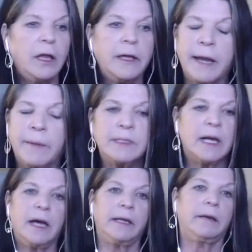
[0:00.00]
on
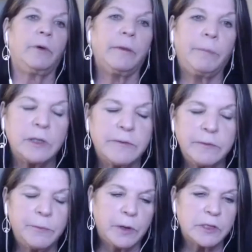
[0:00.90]
Amazon, where books
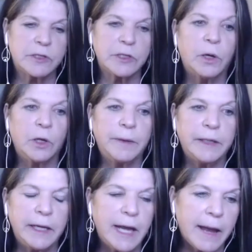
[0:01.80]
are sold, but
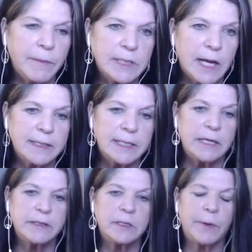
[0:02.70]
Amazon's the
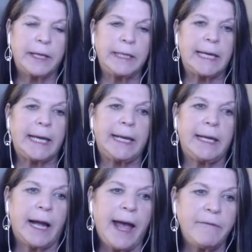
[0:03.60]
easiest way to get it.
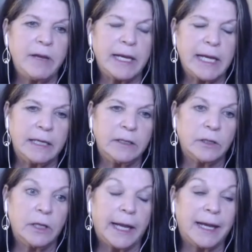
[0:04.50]
I have it in
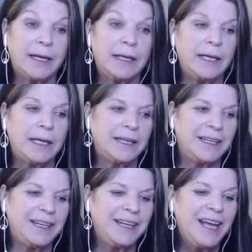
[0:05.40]
Kindle and
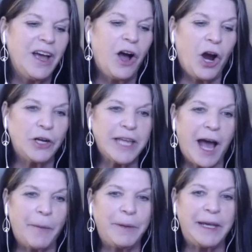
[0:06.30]
in hard
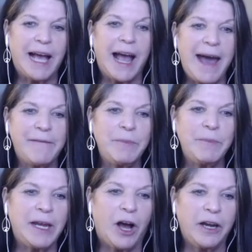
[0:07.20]
copy. I haven't
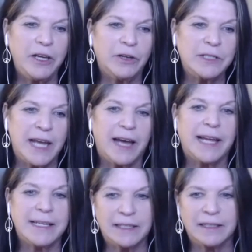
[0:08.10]
made audios yet.
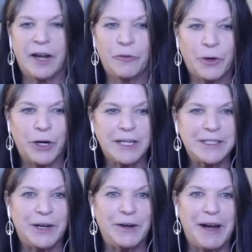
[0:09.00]
That's a lot of work.
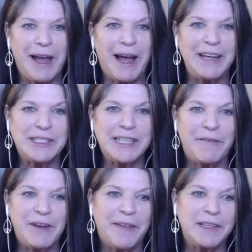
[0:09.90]
So I just
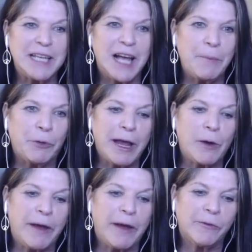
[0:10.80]
haven't had the time break
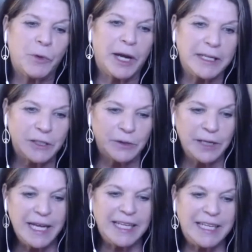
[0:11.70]
away from what I do
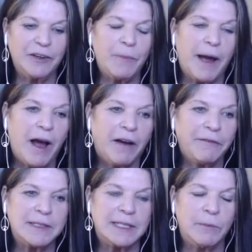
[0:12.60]
here in my
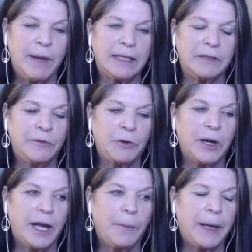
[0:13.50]
office in Maitland,
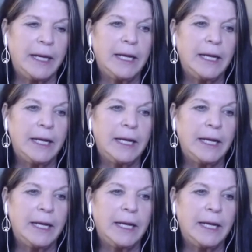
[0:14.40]
Florida. But